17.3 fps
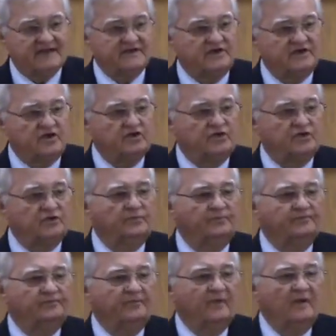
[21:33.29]
to
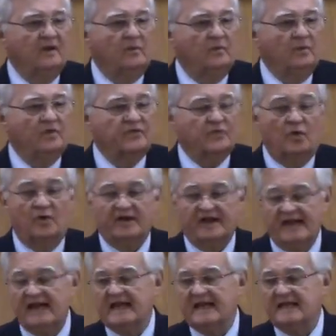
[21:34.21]
do with
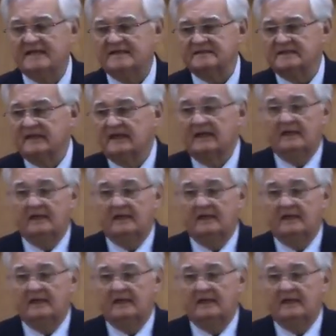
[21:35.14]
Cornelius.